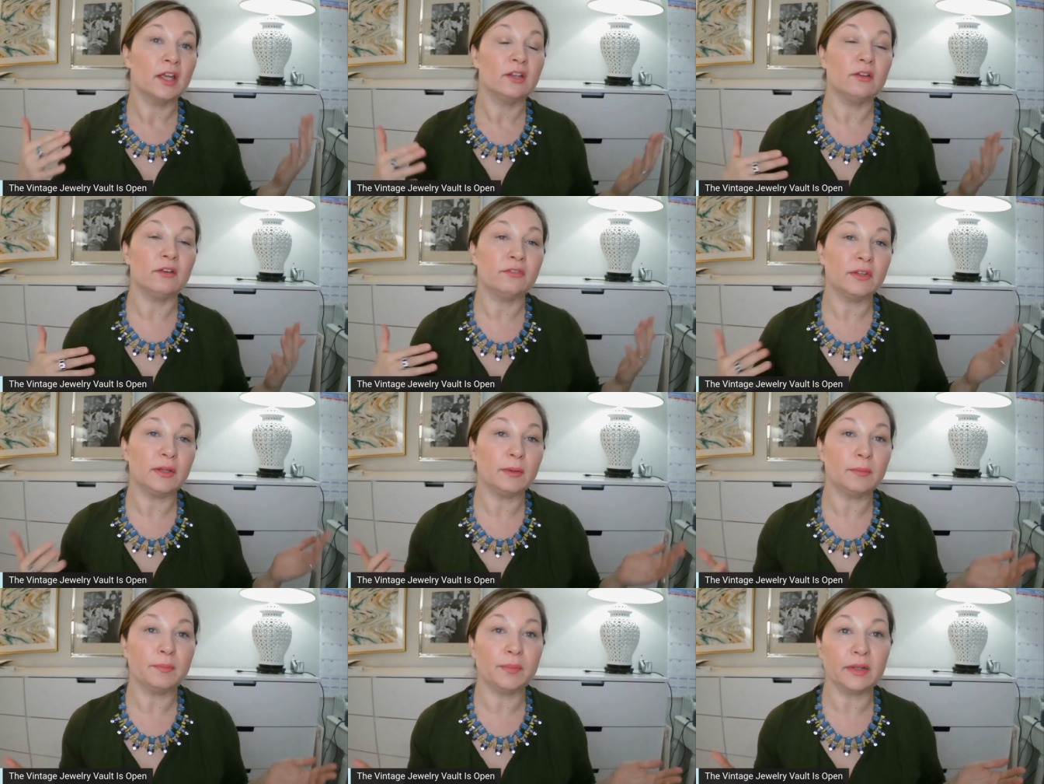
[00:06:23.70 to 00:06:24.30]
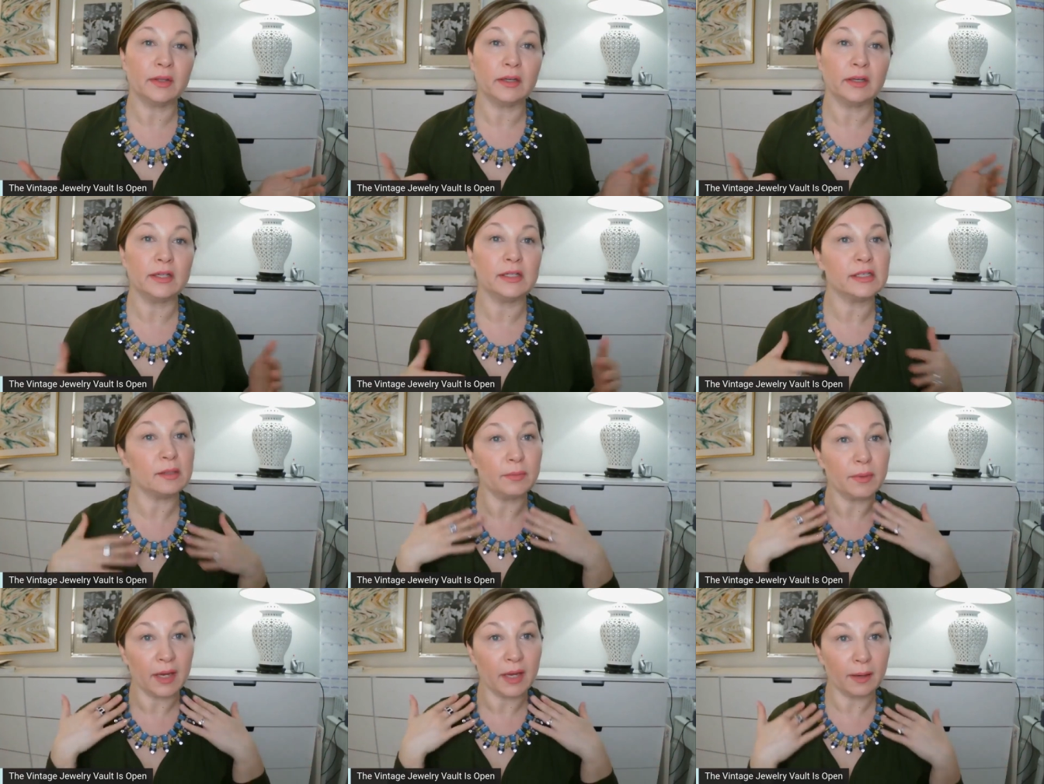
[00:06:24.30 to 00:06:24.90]
You have the ability
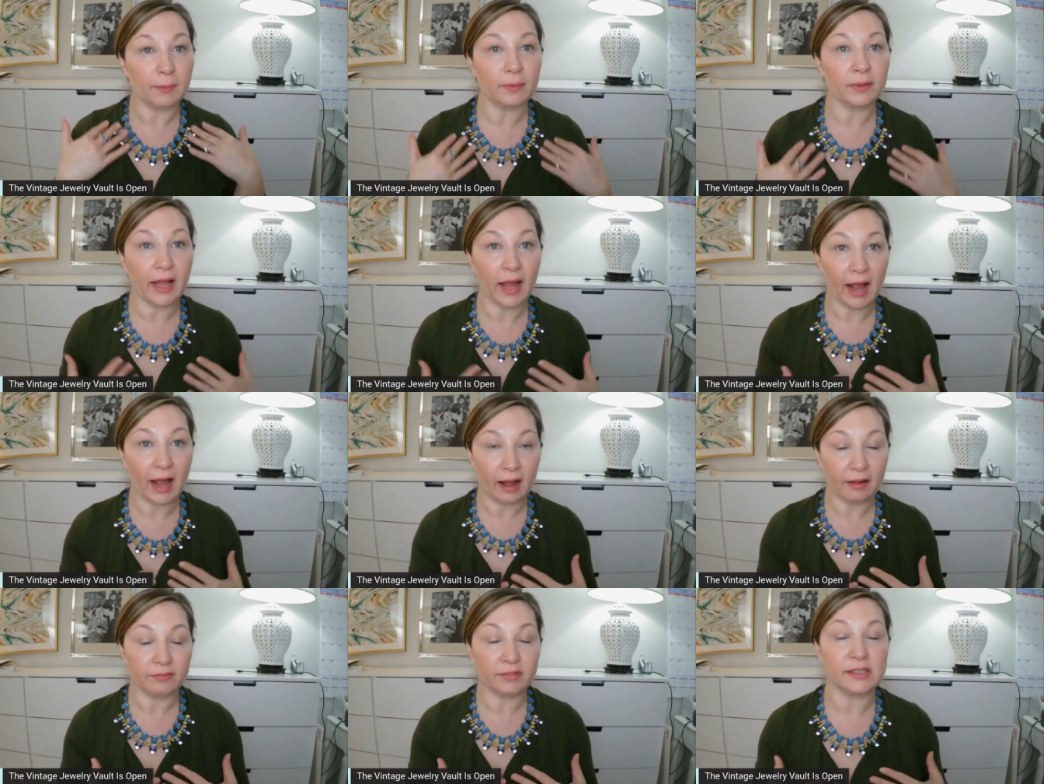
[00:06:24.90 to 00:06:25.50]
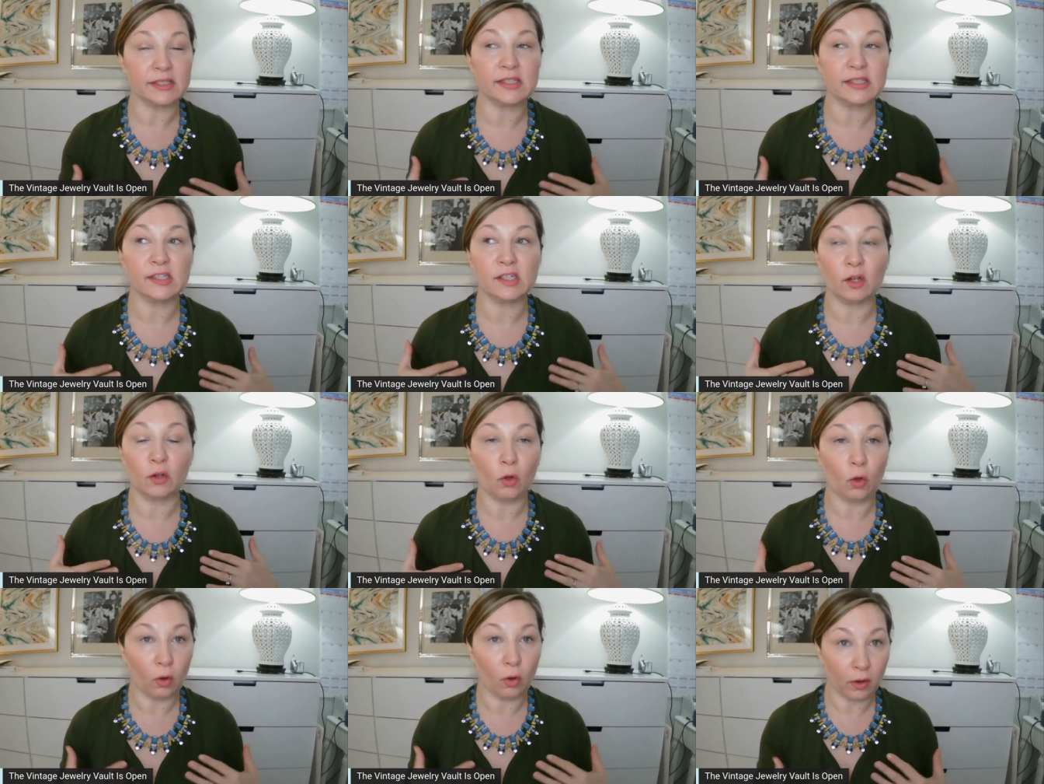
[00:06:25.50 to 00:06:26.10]
to be able to have this
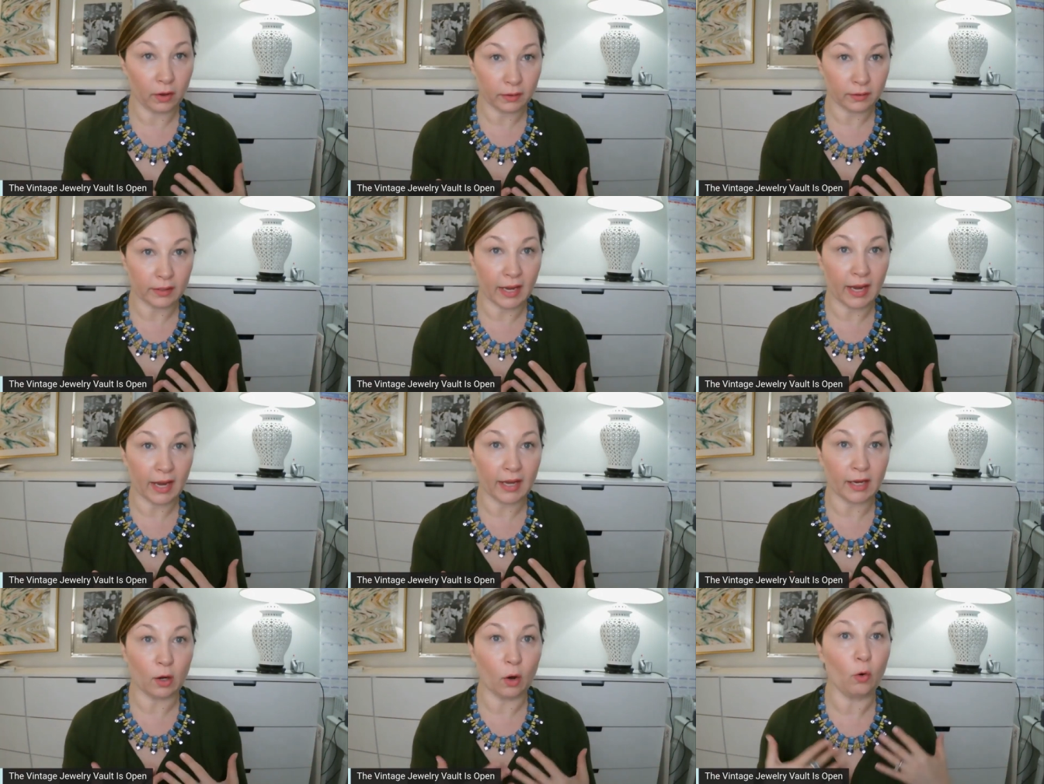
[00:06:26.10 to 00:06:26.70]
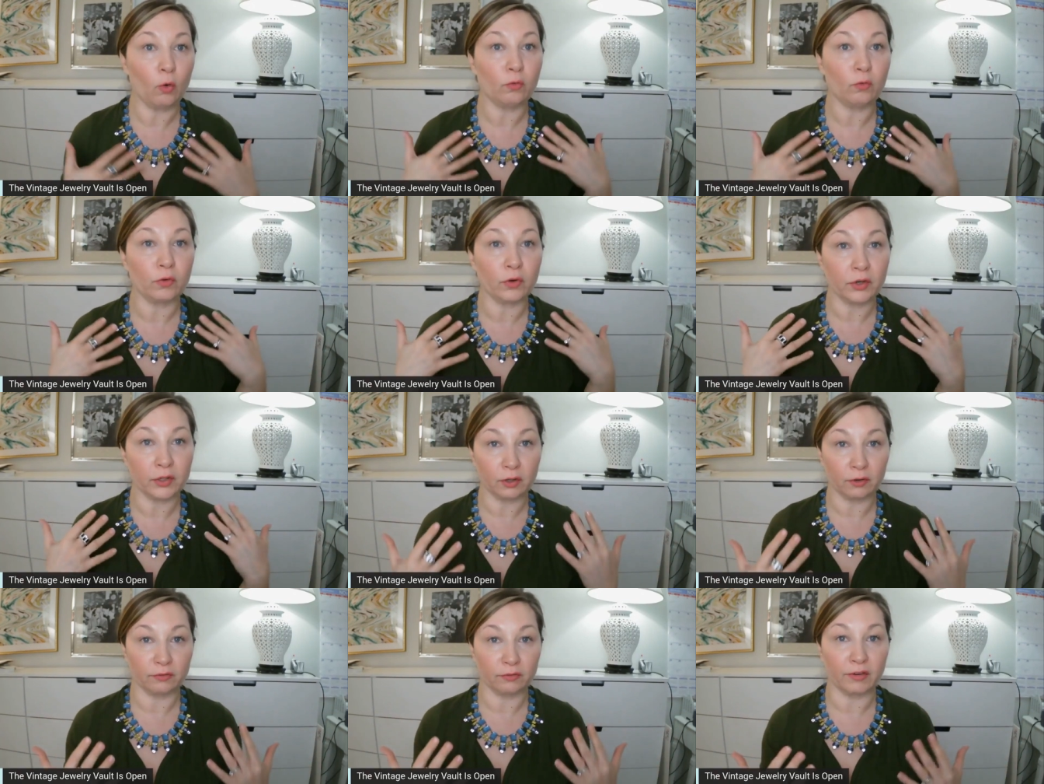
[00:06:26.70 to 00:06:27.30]
still hang over
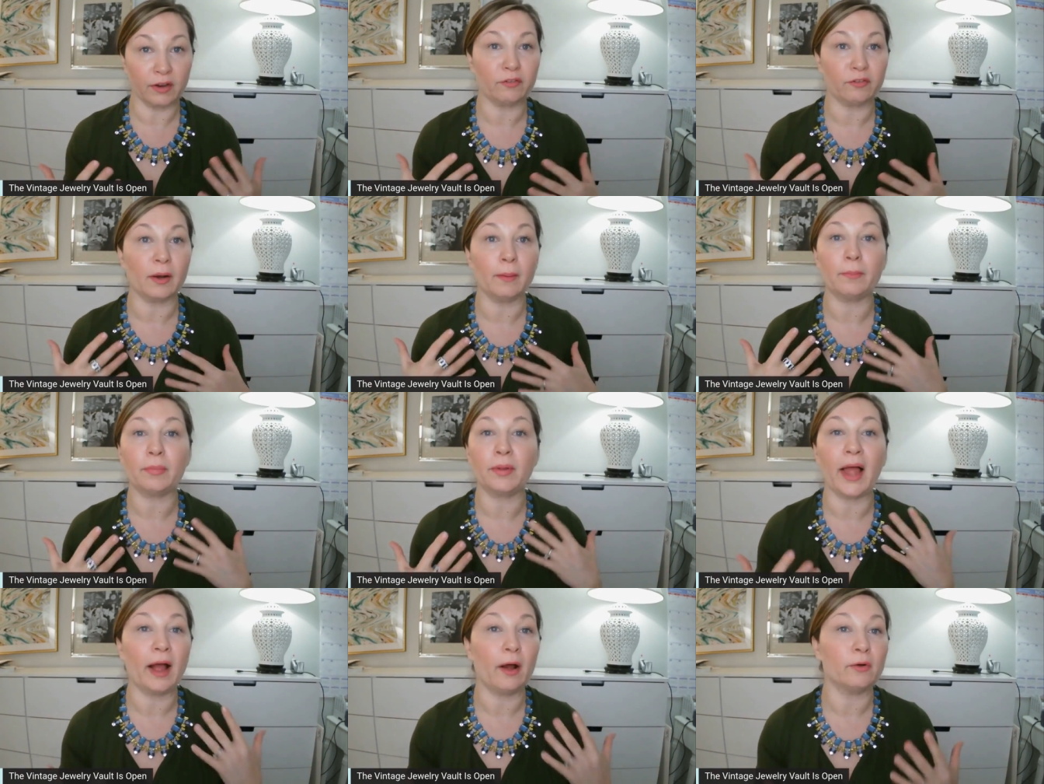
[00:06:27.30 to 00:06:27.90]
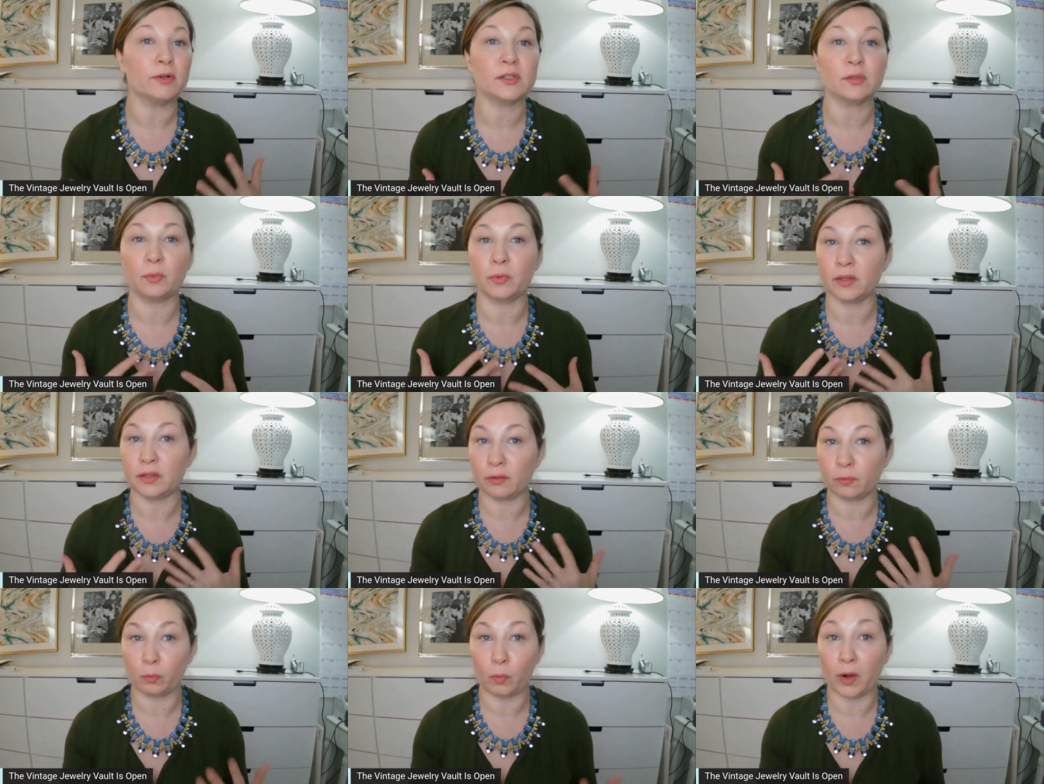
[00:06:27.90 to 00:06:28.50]
your favorite blouse
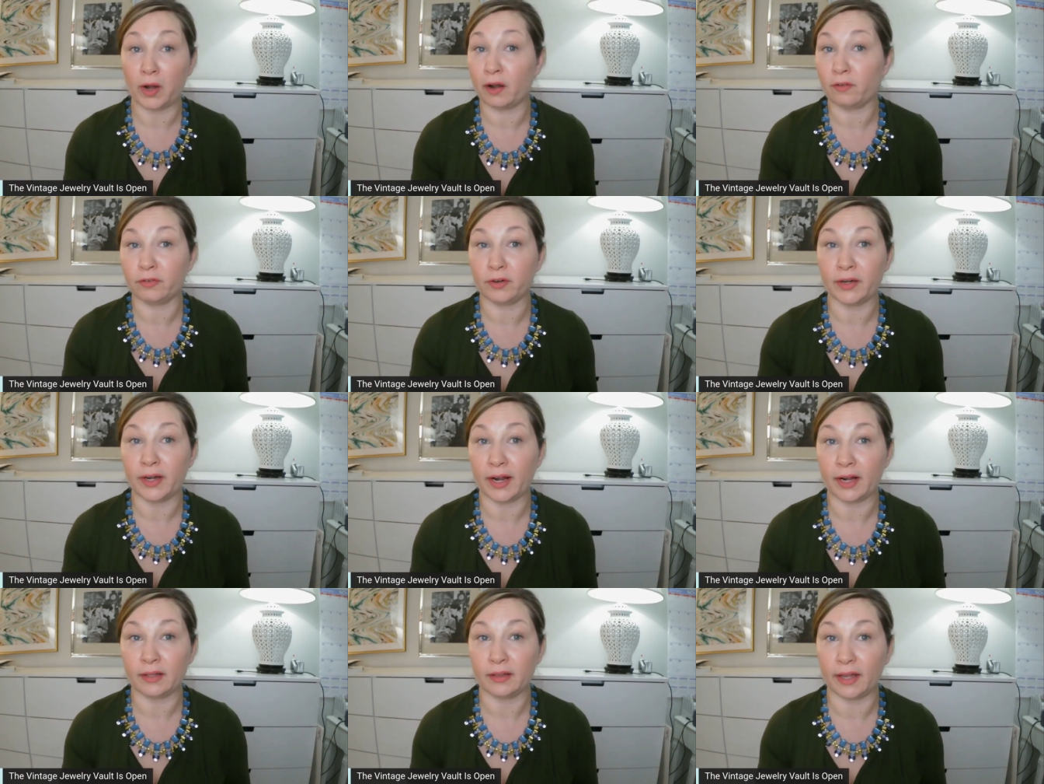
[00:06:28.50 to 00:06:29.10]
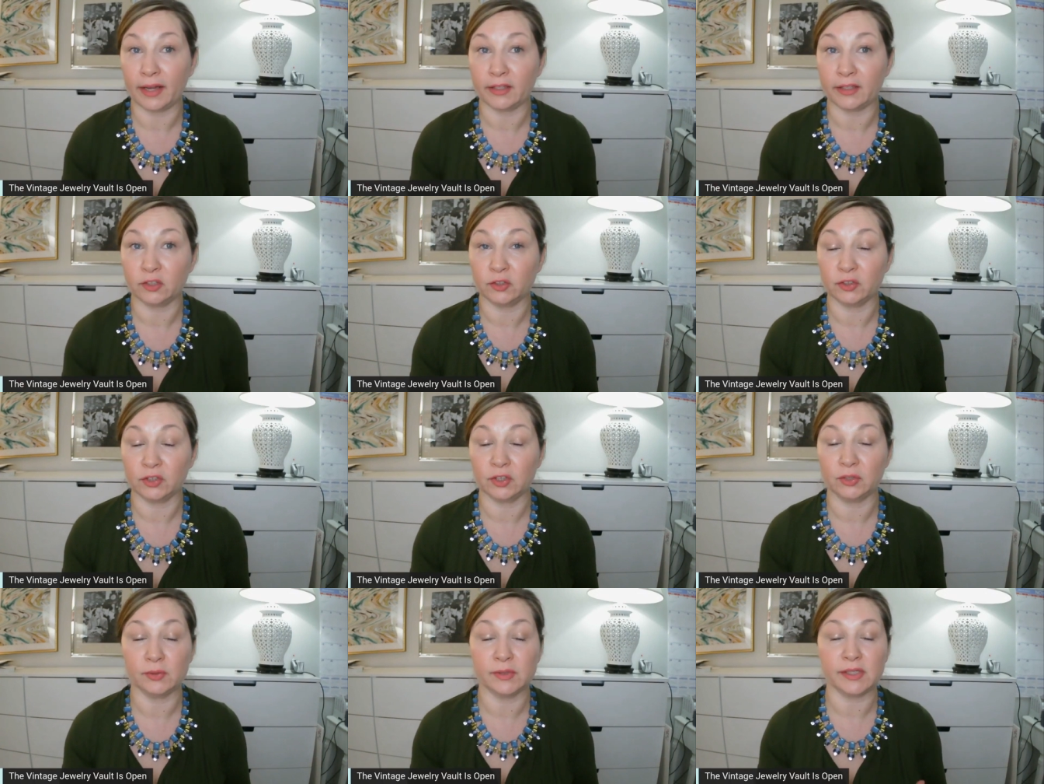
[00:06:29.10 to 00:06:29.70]
with whatever neckline you're
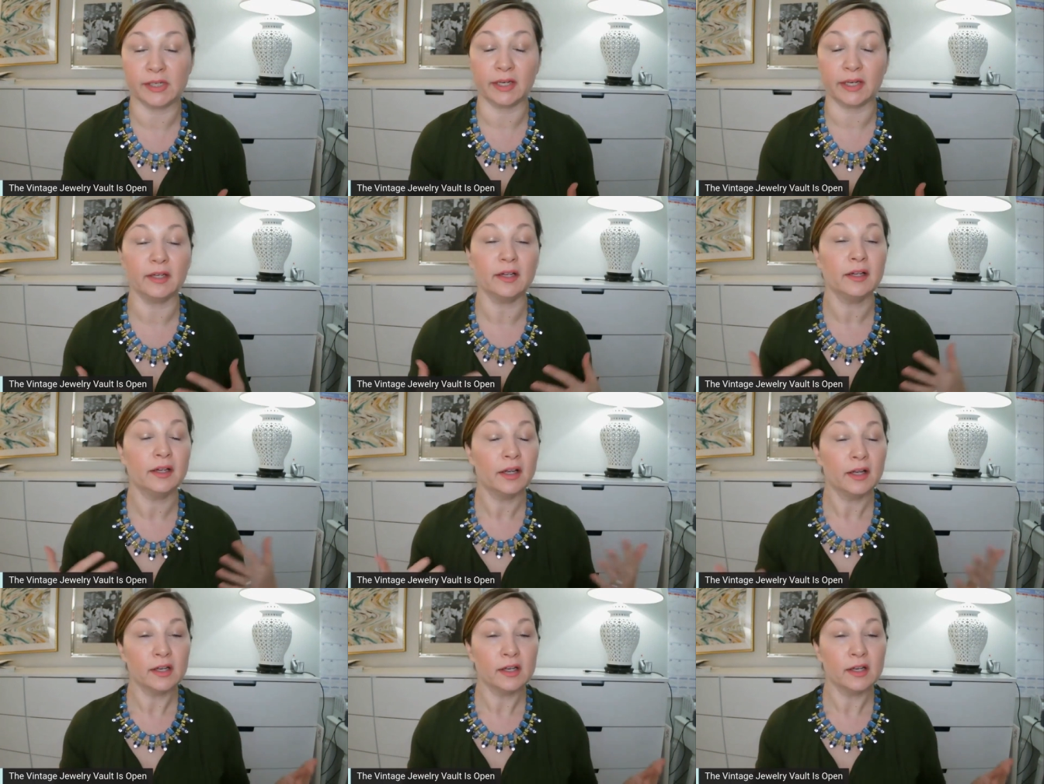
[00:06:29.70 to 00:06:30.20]
using.